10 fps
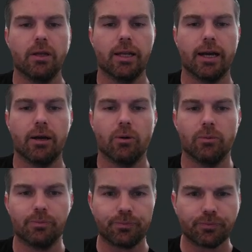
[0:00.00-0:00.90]
Now,
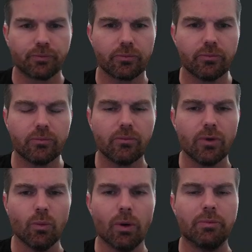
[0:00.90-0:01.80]

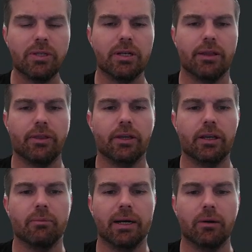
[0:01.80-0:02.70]
when we start
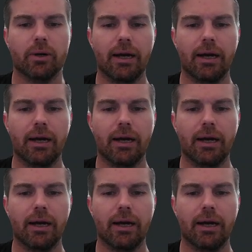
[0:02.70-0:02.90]
thinking about